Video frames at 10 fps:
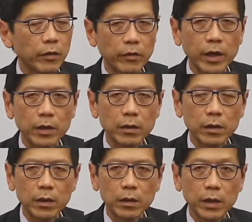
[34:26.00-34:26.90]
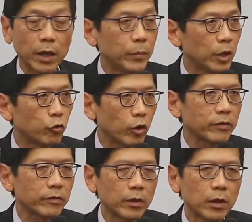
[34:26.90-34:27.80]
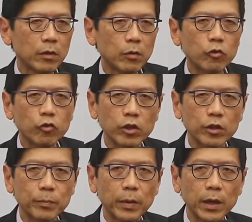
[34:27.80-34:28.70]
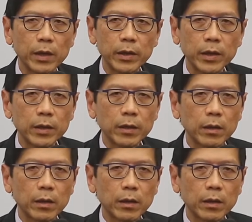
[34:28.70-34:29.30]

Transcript: that can be addressed not just by